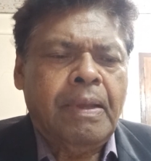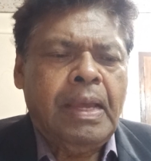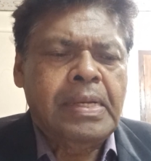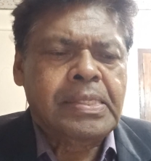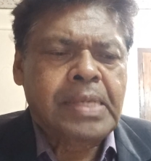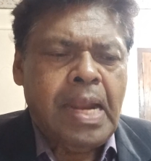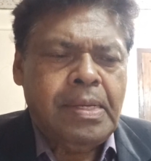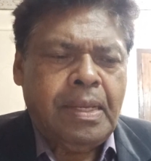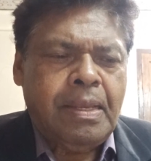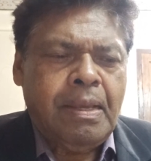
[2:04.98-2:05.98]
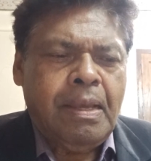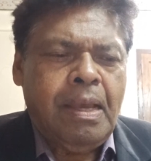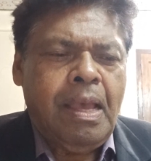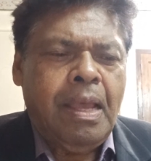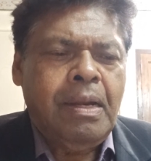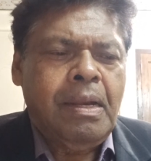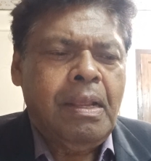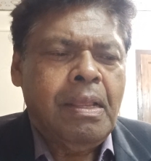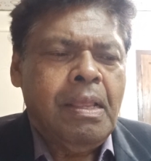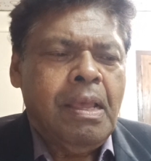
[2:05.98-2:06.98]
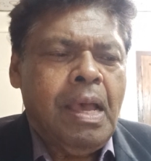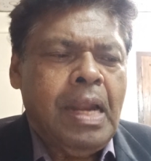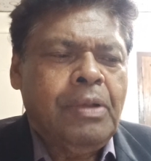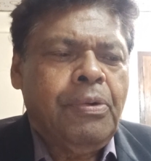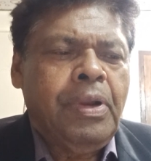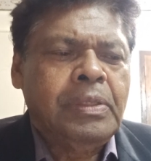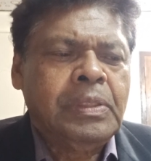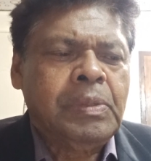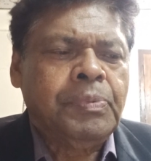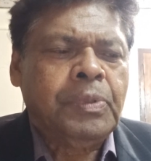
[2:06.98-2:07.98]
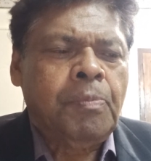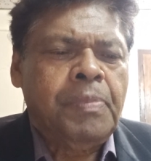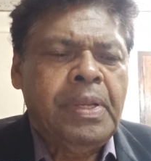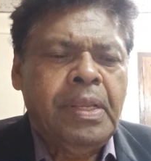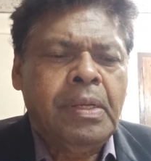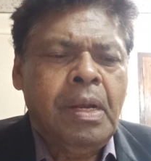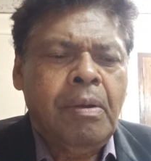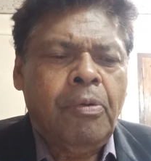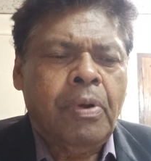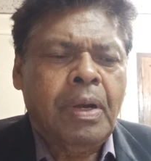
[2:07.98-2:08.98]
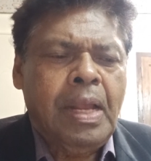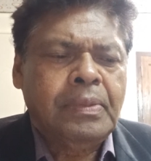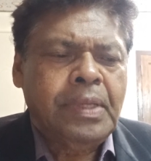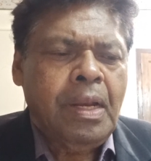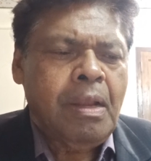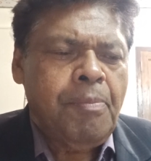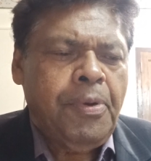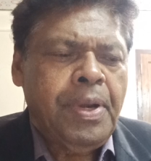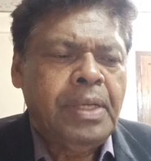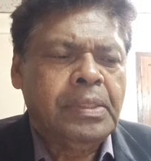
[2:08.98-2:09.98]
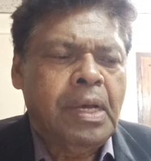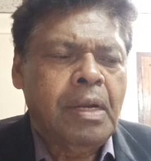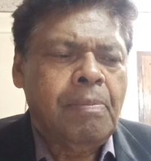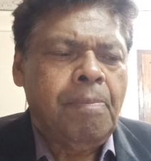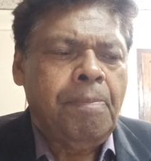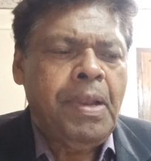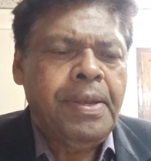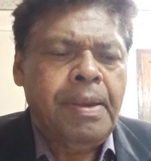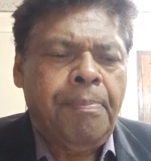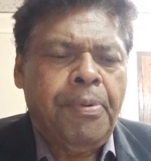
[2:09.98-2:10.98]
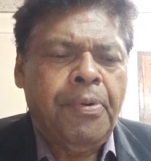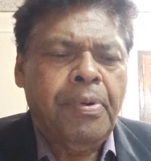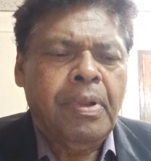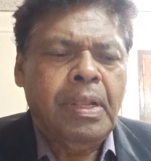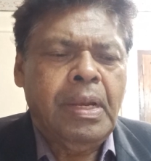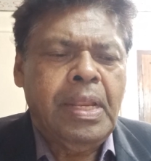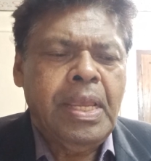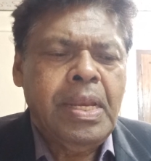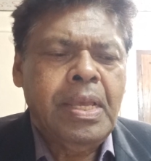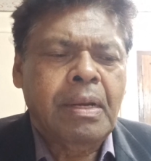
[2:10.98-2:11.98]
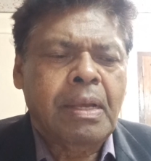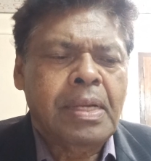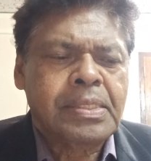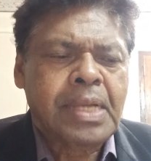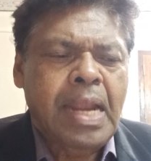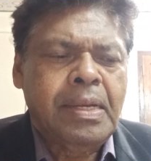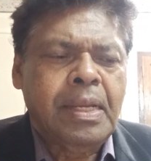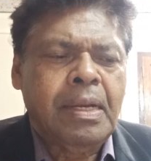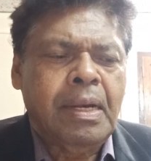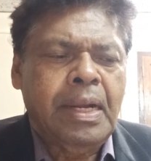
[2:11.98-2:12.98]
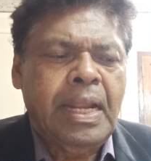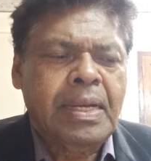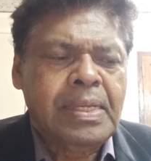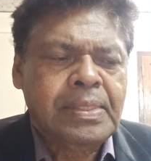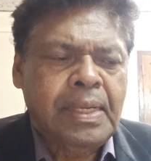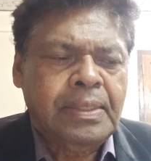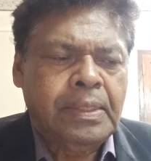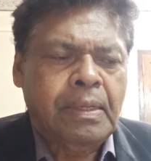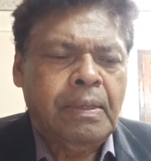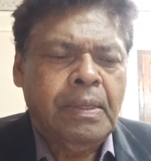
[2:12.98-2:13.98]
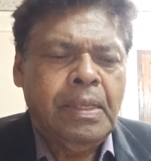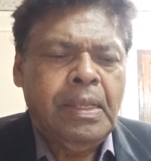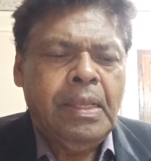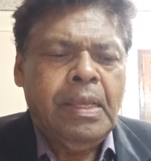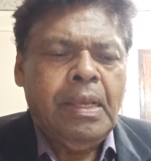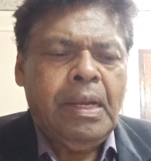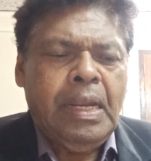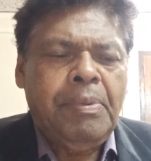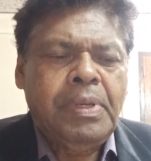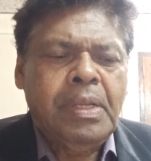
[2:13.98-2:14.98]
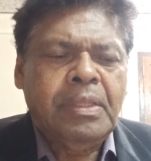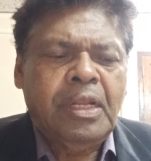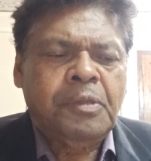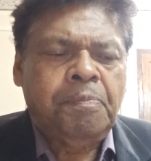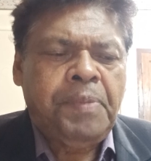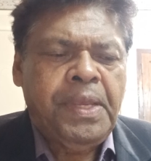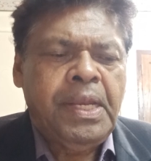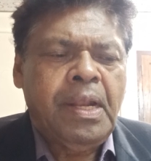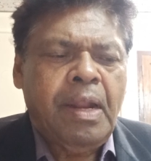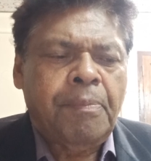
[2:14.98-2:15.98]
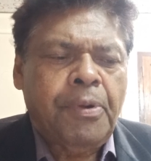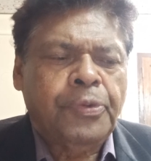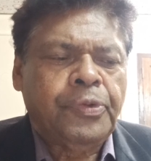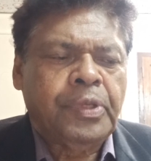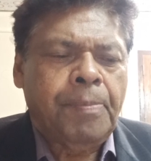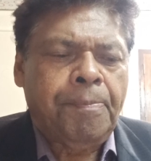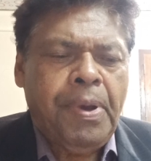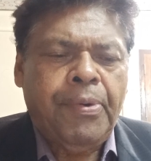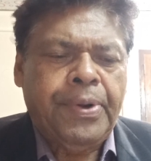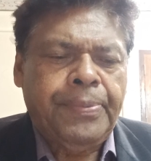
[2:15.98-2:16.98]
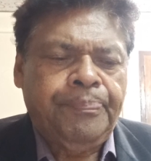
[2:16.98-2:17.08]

and static, and algorithms of digital or classical computers are built upon linear and static data structure, limiting their speed and processing power.